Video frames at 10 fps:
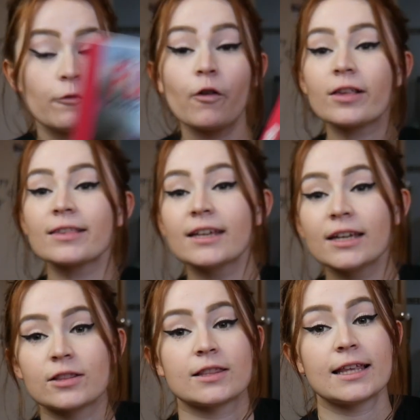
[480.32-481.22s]

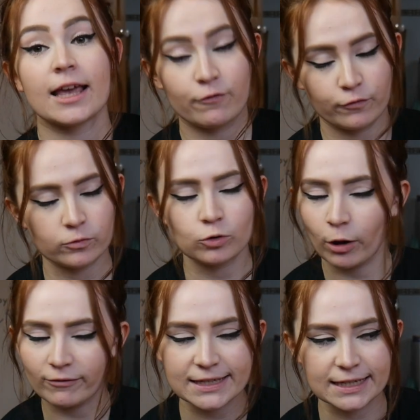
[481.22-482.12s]
Firstly, if you
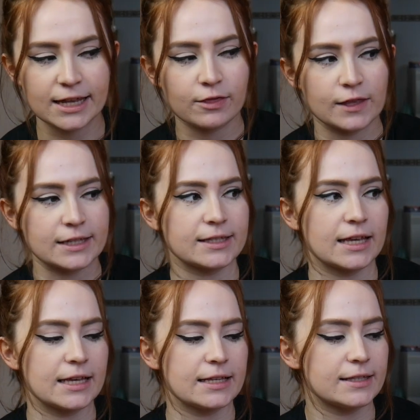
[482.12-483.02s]
haven't seen it, this
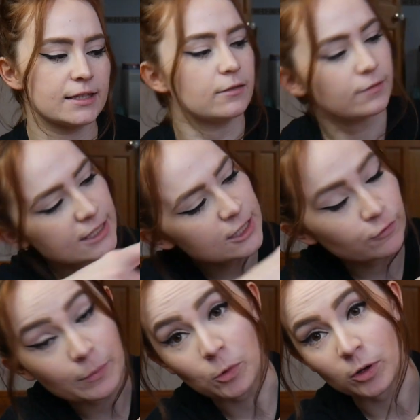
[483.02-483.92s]
is
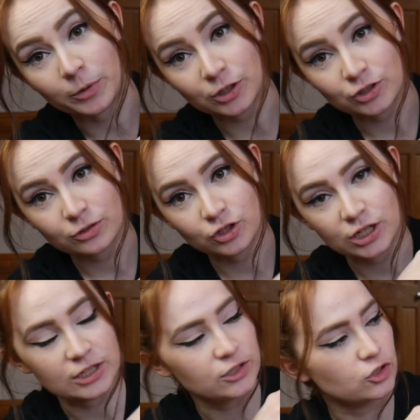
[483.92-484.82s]
Phoebe Waller-Bridge.
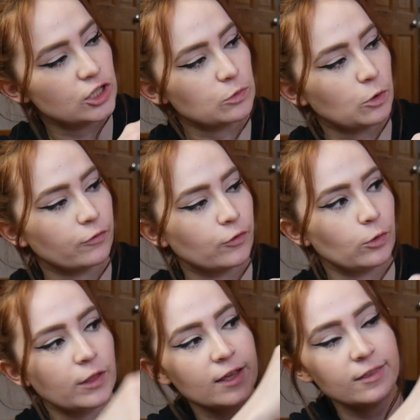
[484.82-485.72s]
She's wonderful.
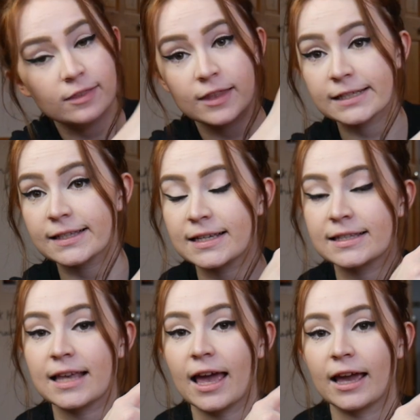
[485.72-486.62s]
This
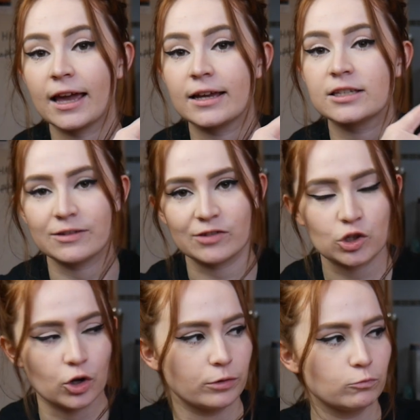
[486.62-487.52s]
is a TV
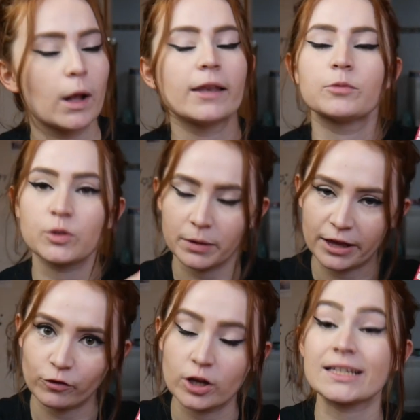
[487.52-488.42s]
show. Well, it was a
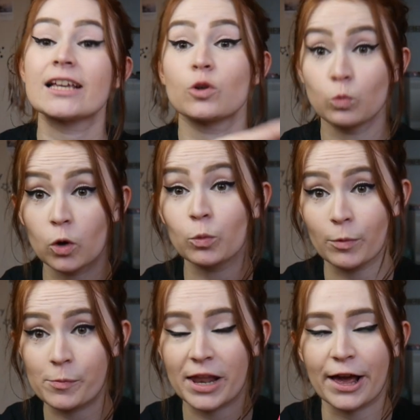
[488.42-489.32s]
play first. It's a
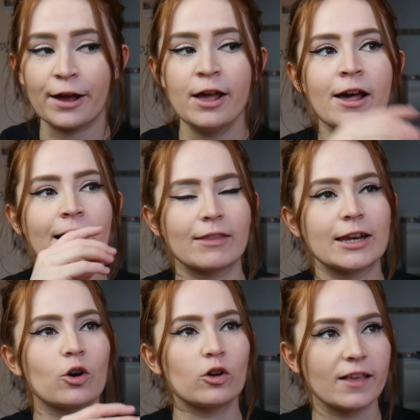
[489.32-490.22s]
one-woman play, and then
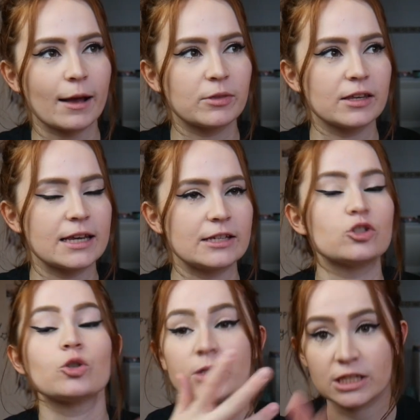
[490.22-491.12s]
it got adapted
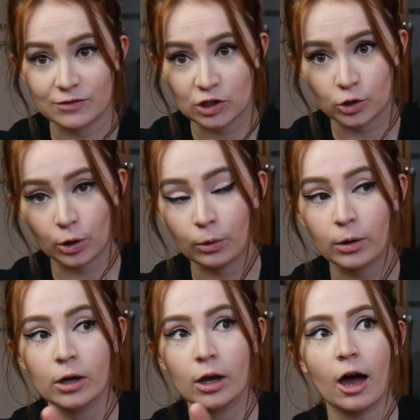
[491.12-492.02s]
into a TV show,
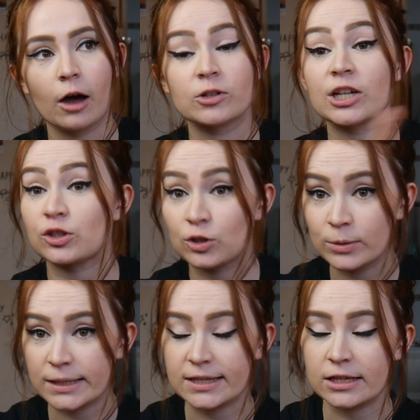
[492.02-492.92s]
which has 2
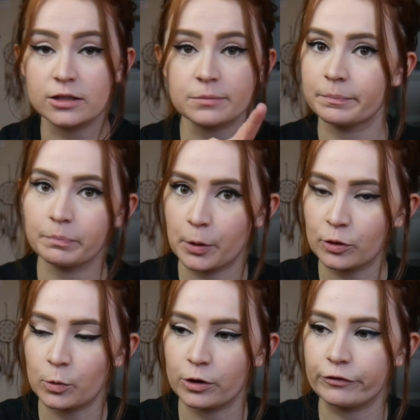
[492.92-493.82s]
seasons. Both
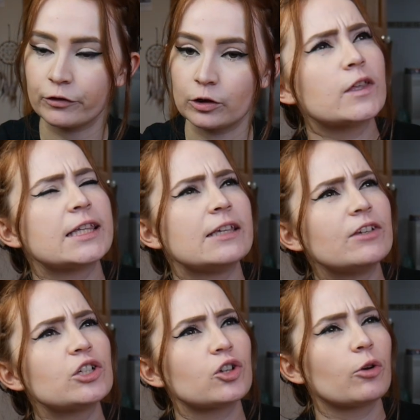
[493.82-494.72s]
are wonderful. The
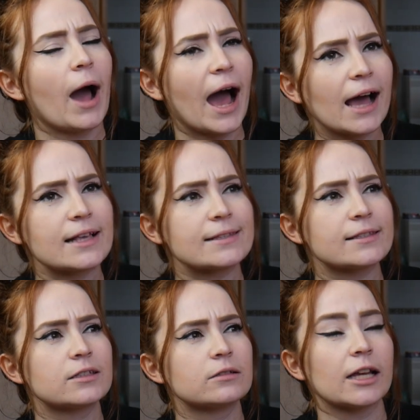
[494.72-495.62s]
TV show
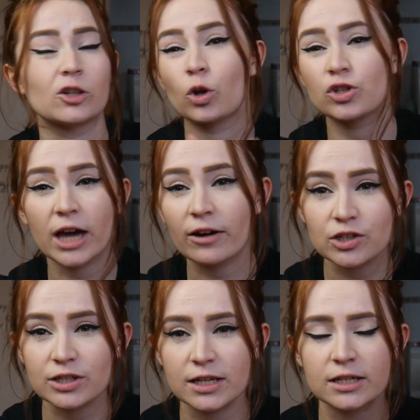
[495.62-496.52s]
has like lots of
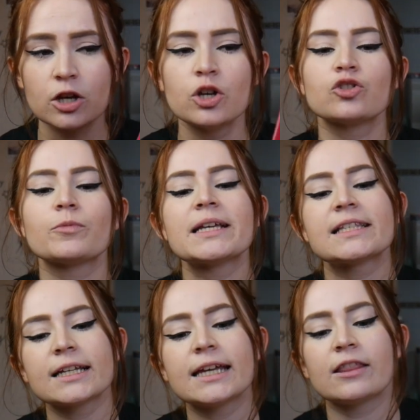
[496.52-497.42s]
characters in. So
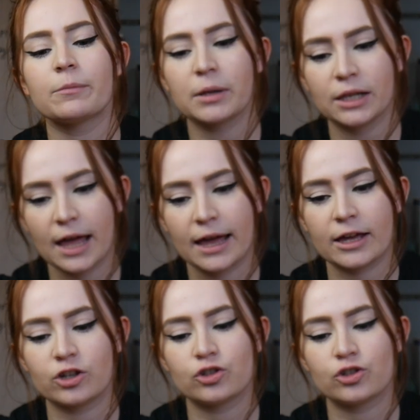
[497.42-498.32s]
basically in the
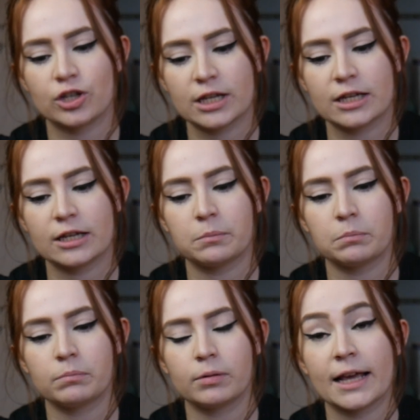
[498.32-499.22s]
play, she
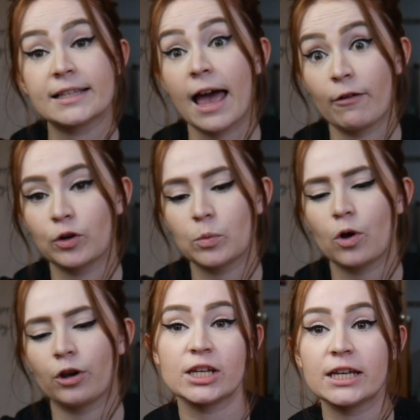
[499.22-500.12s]
plays
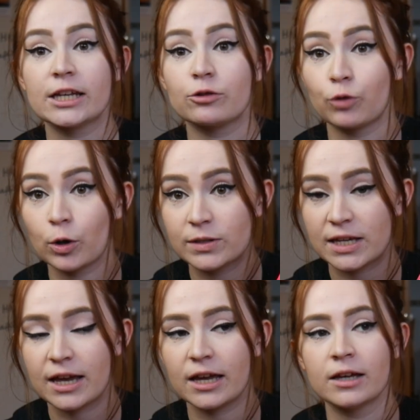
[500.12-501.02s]
everyone. She wrote
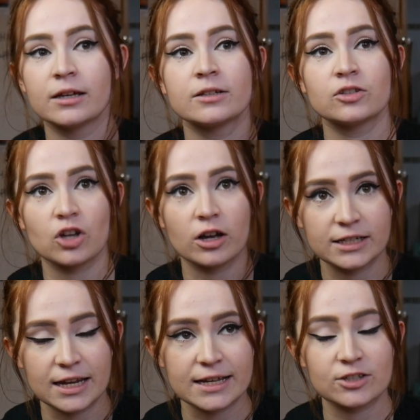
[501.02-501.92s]
it, starred
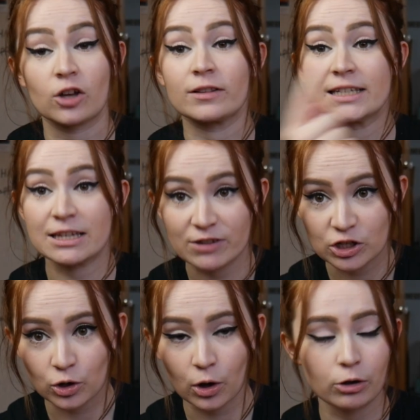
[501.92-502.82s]
in the TV
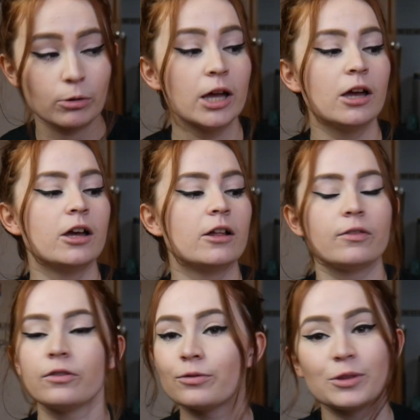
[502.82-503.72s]
show,
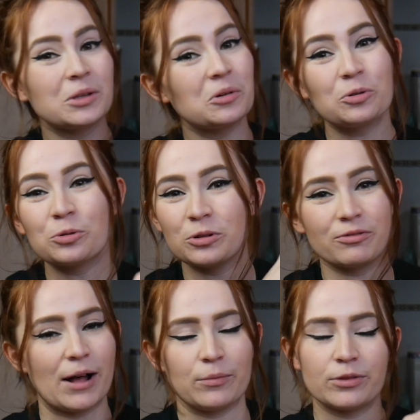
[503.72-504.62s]
all
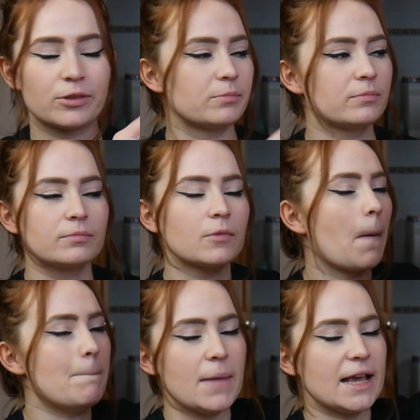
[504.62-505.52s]
around
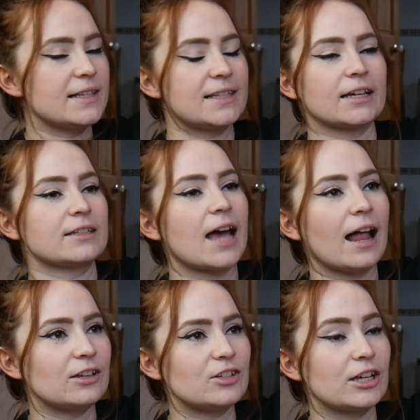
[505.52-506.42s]
amazing,
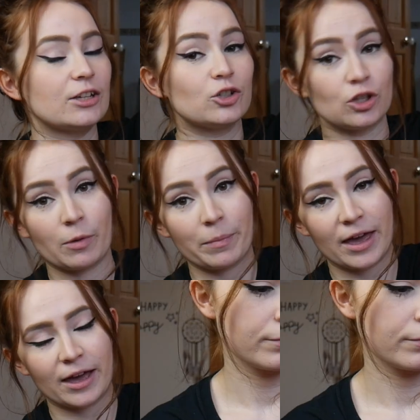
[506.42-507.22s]
talented human being.